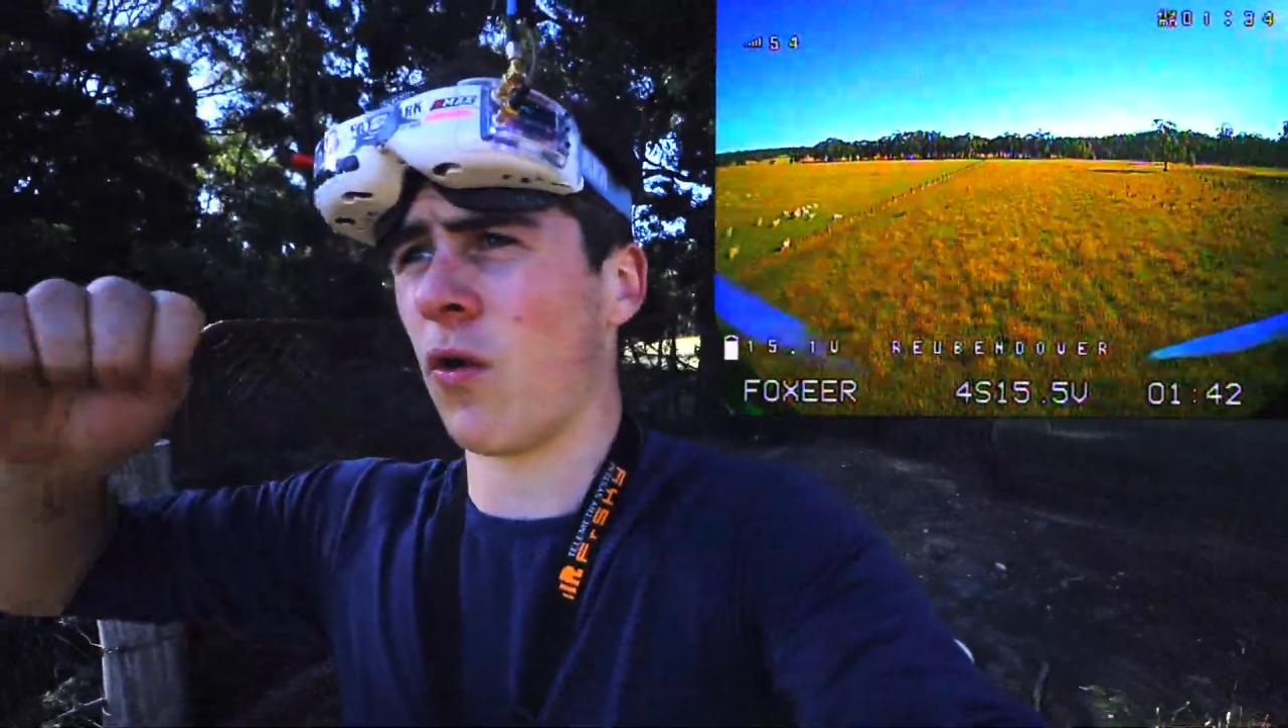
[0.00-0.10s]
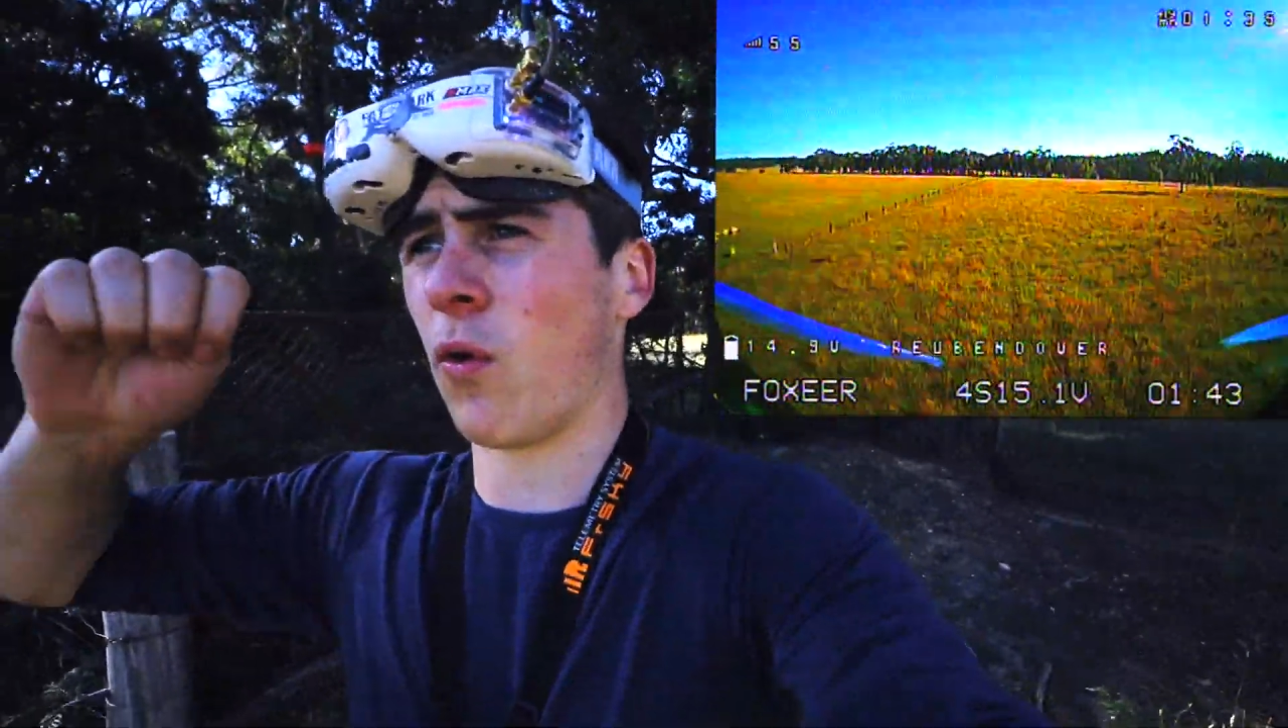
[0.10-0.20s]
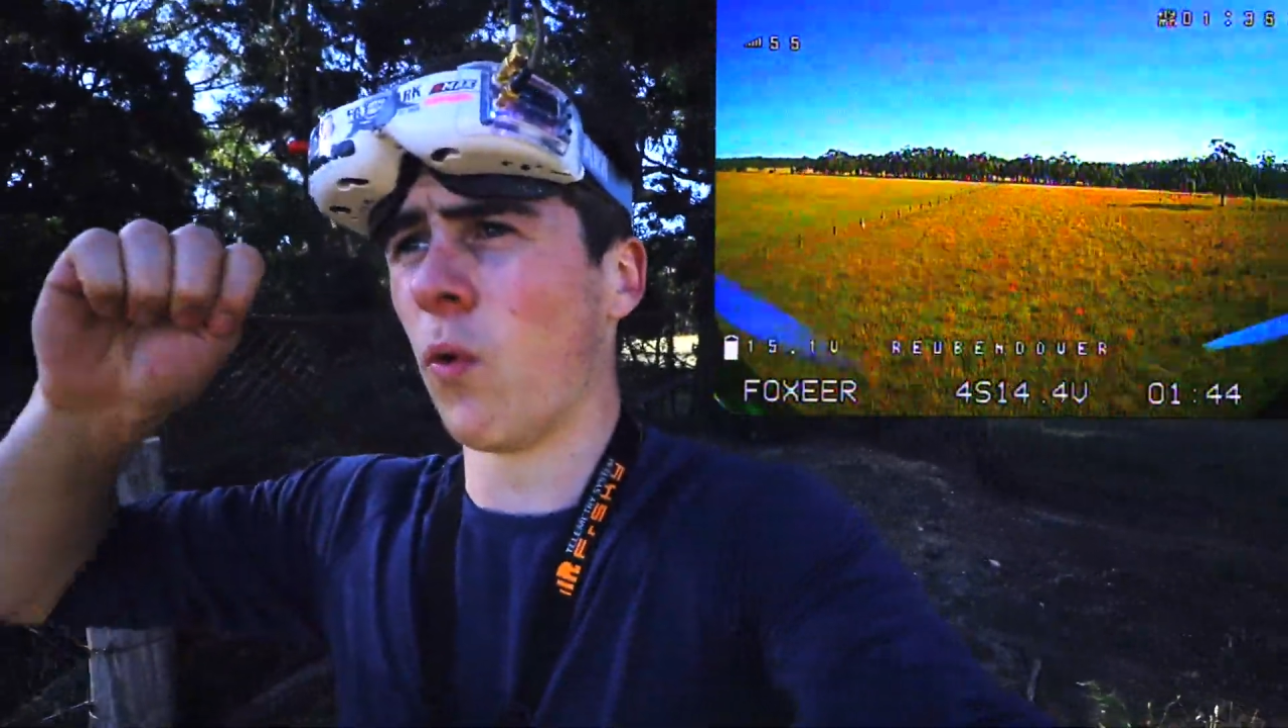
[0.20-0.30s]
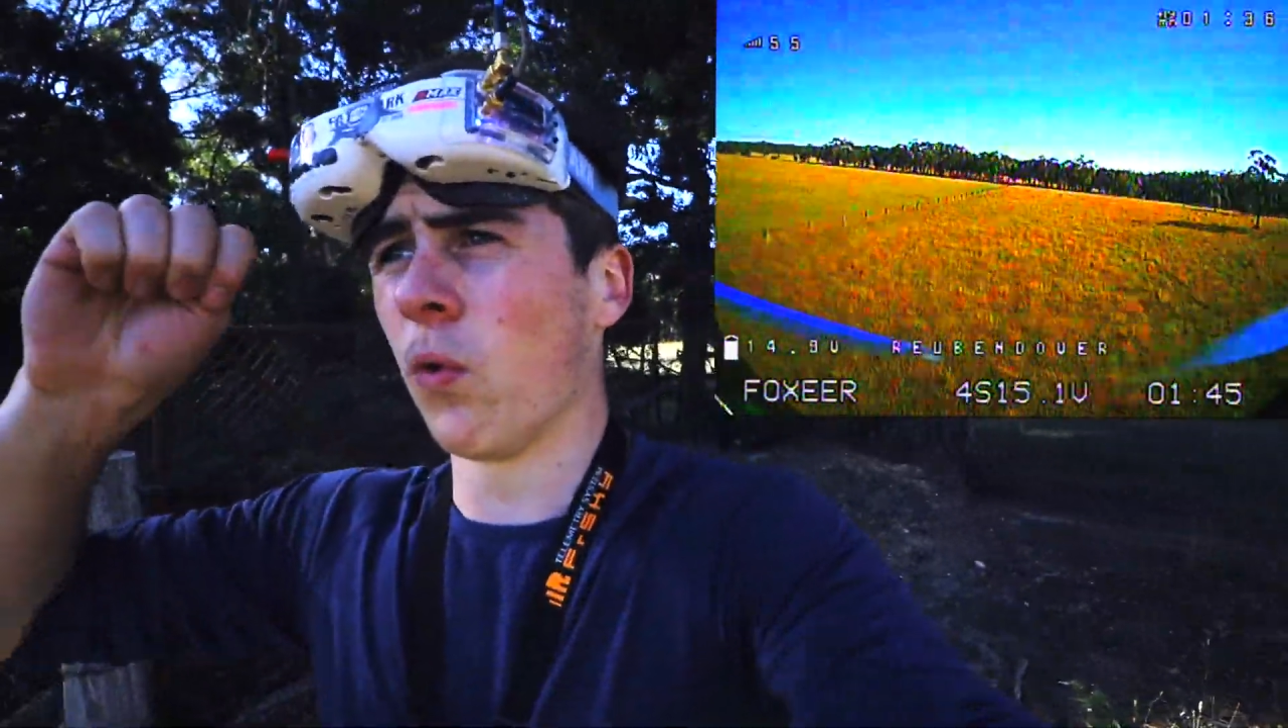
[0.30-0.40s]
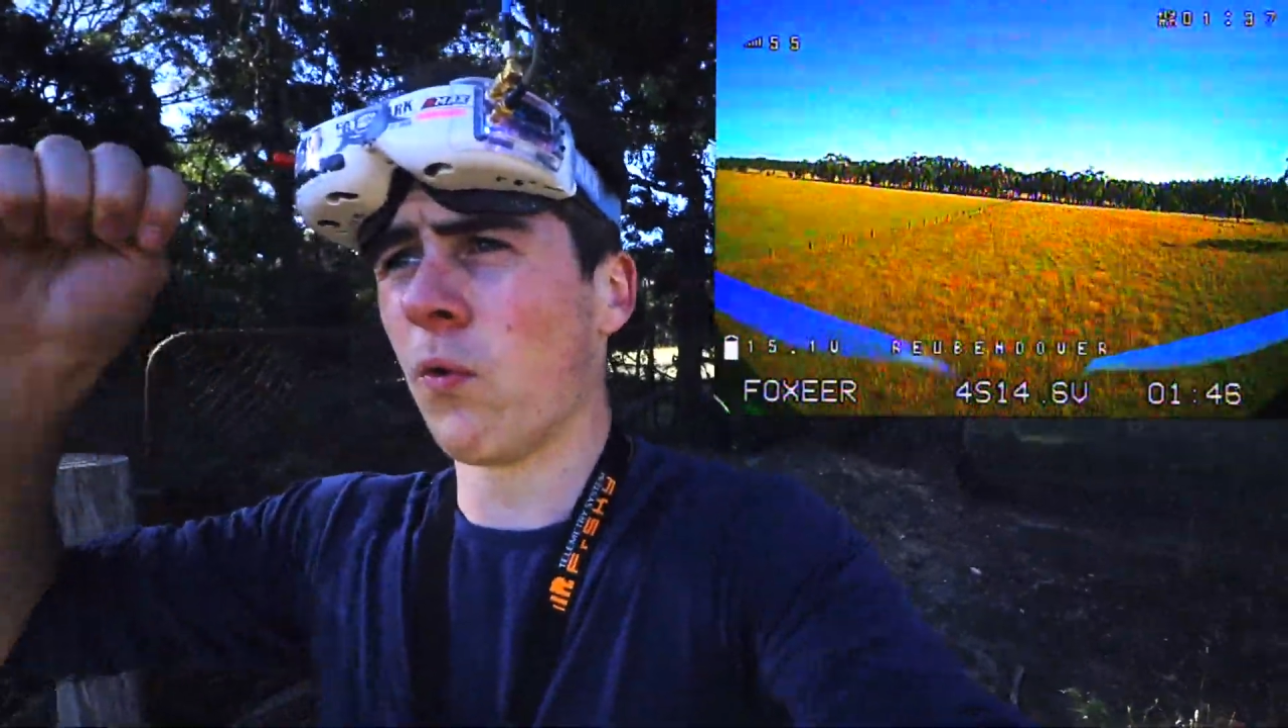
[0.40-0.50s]

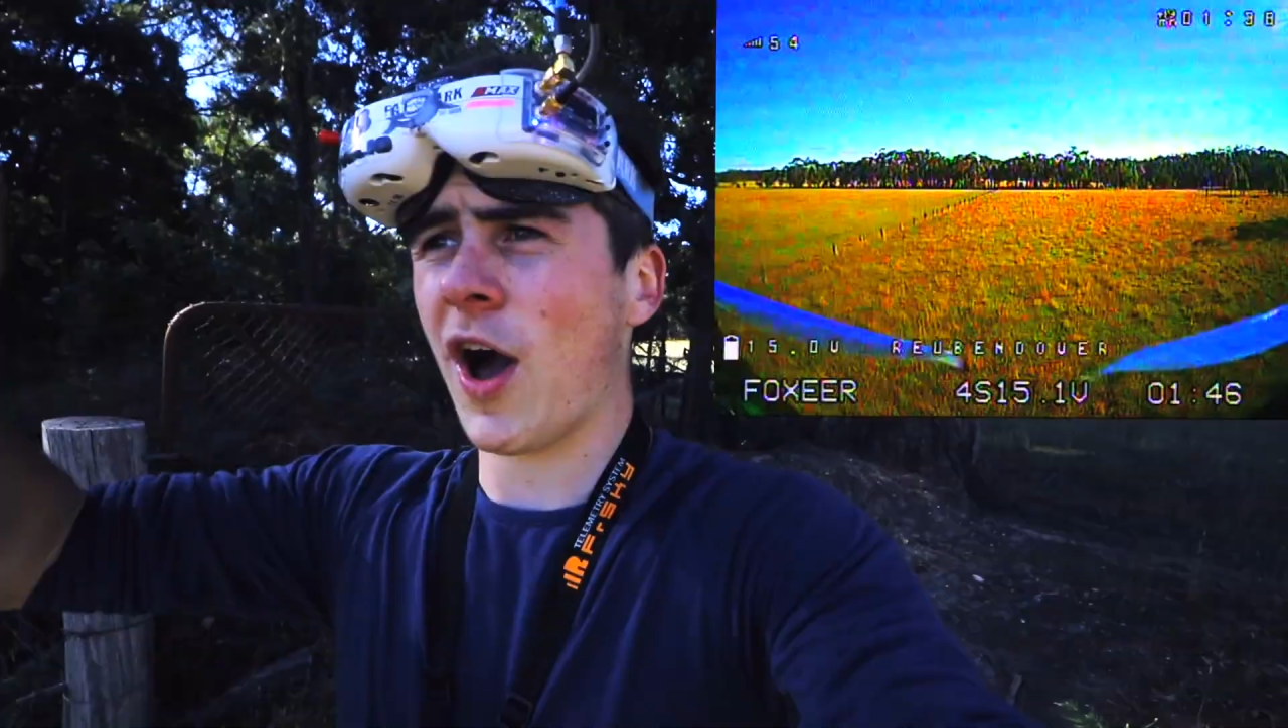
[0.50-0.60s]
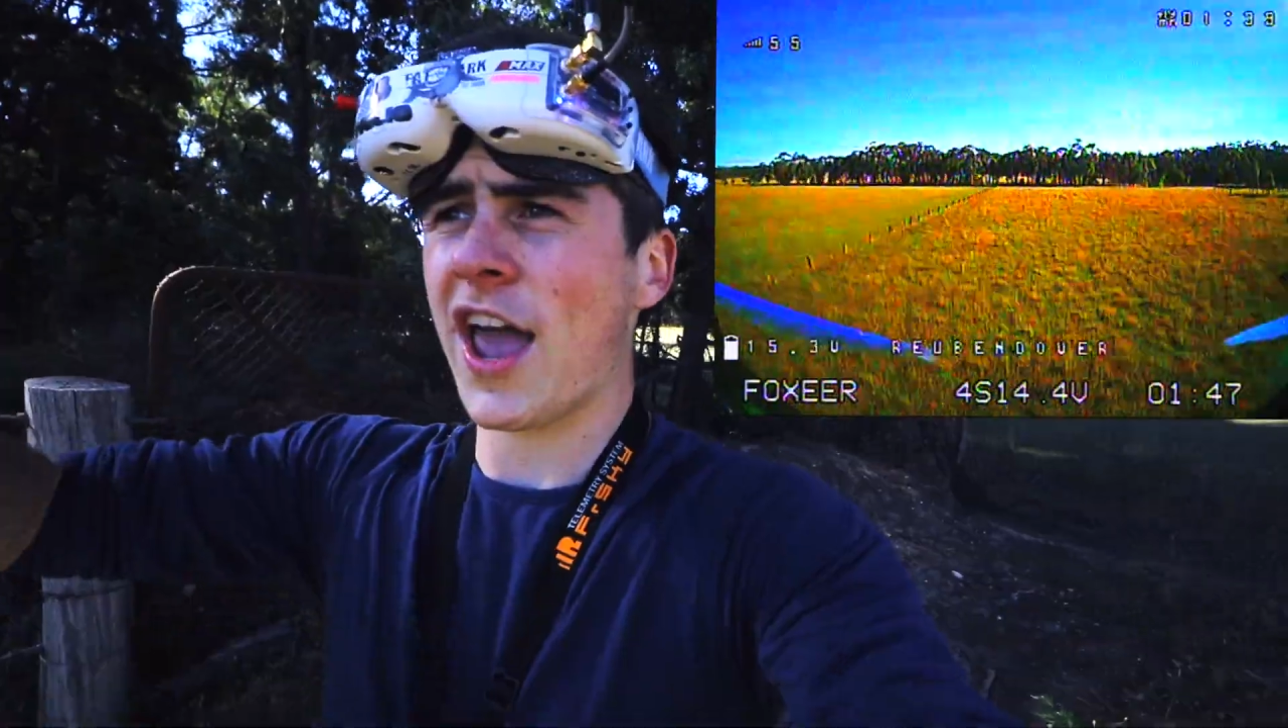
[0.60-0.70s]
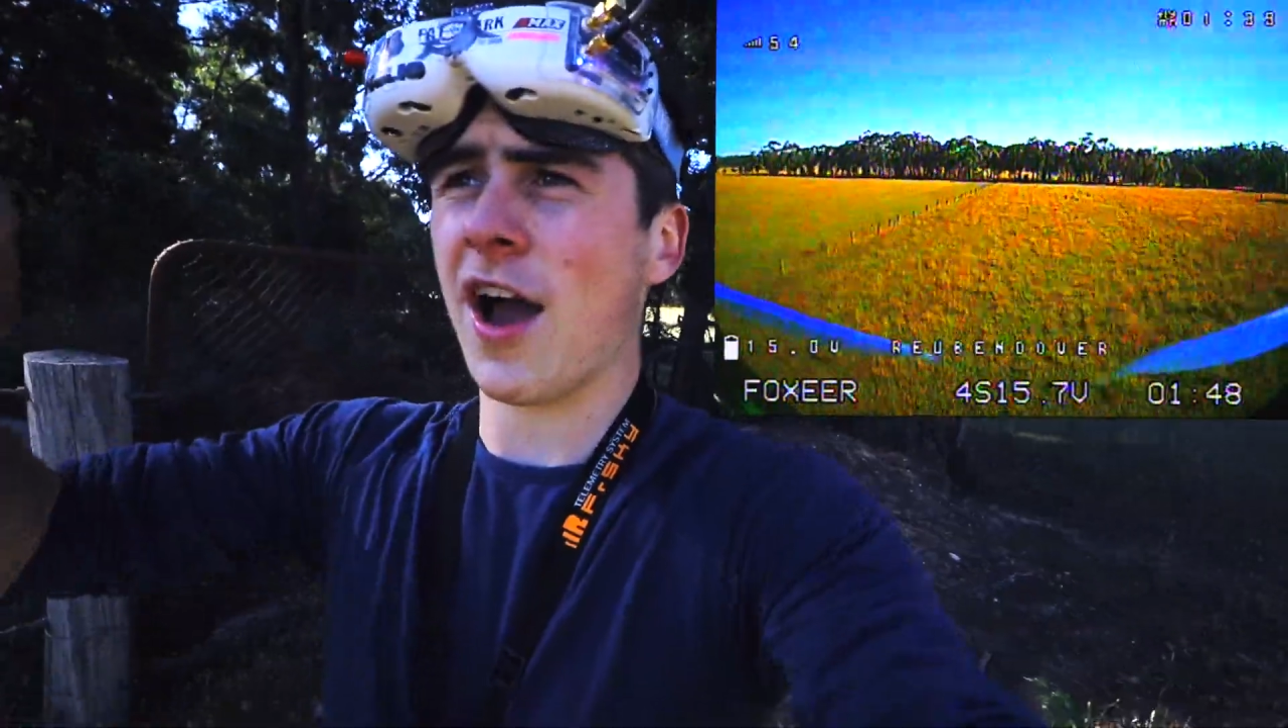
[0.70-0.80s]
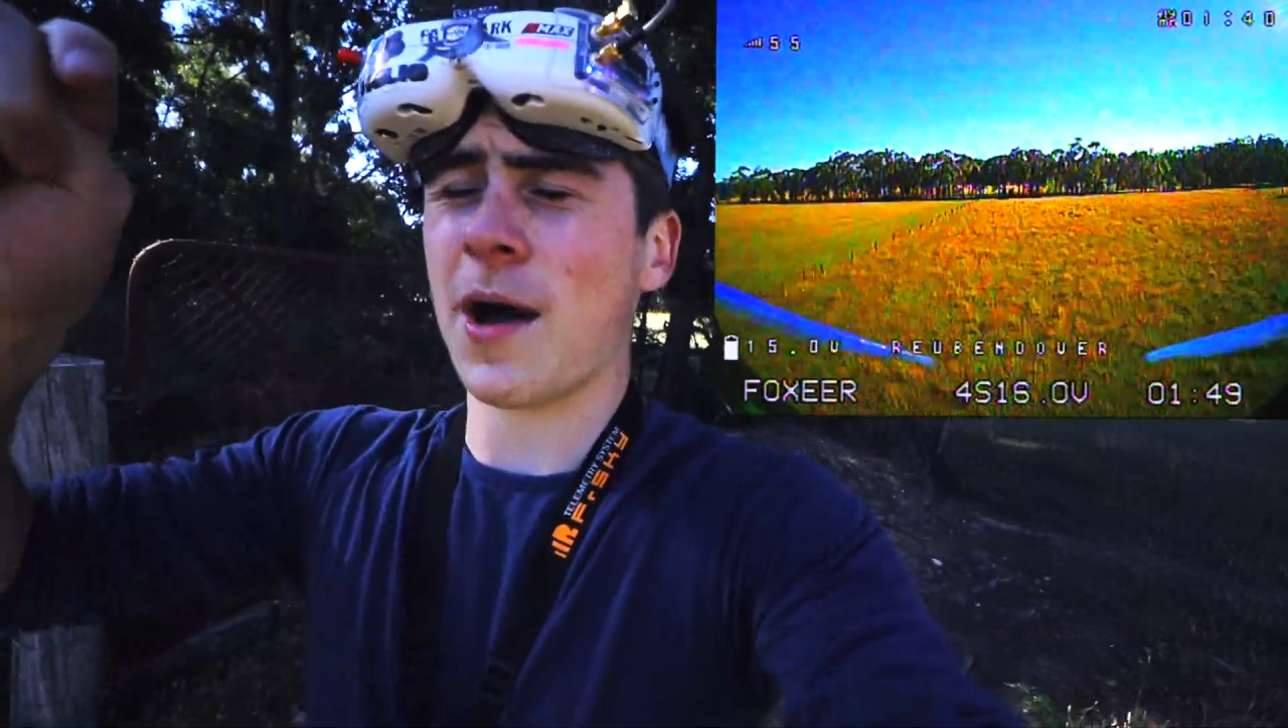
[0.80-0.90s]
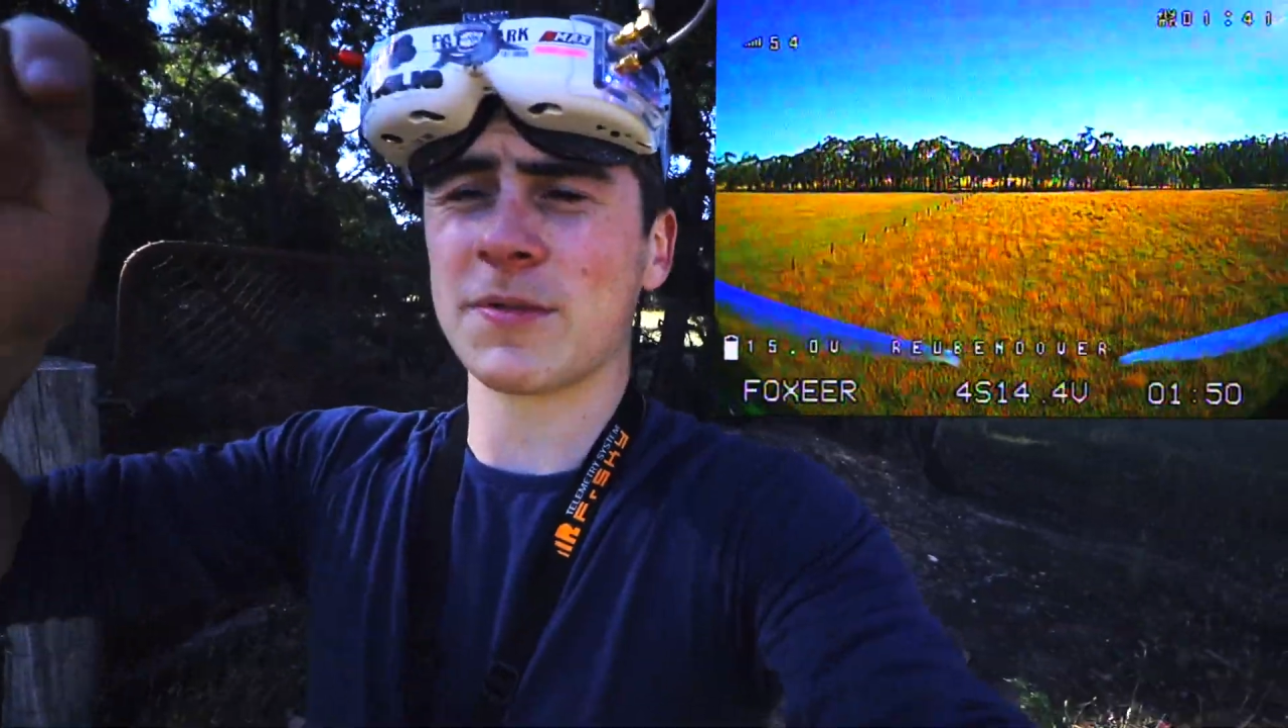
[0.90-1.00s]
all the
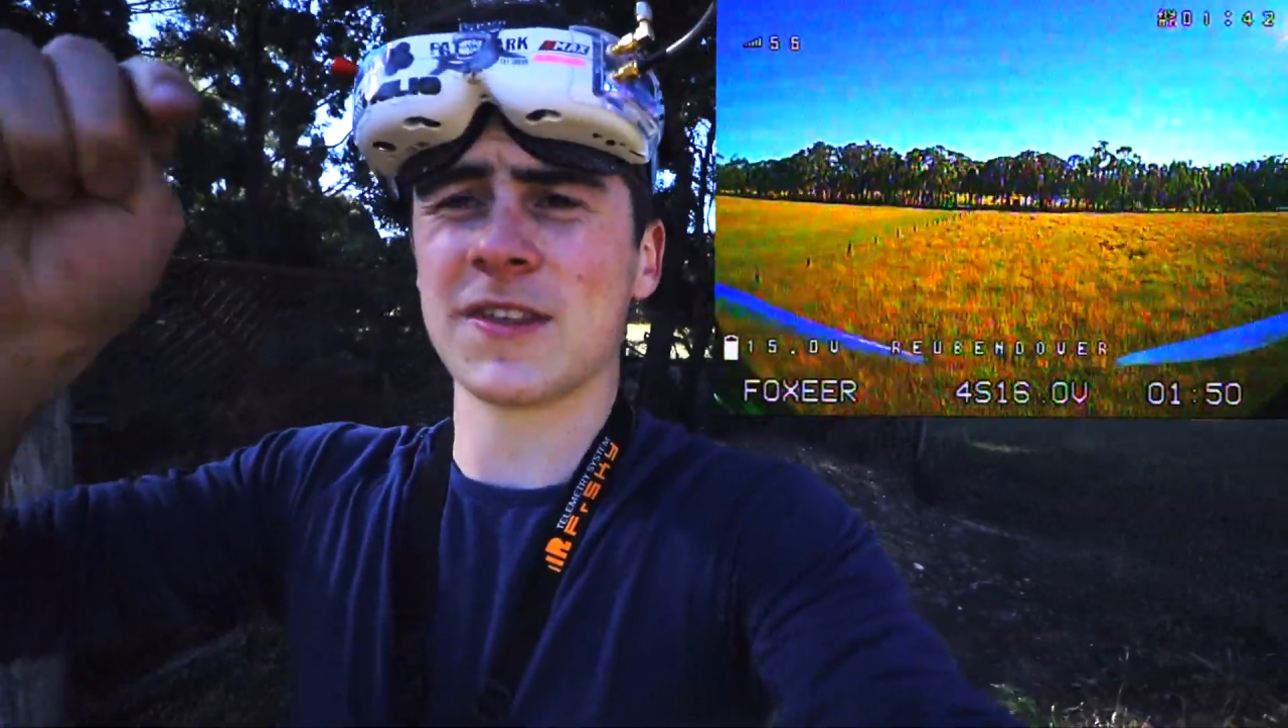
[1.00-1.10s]
way up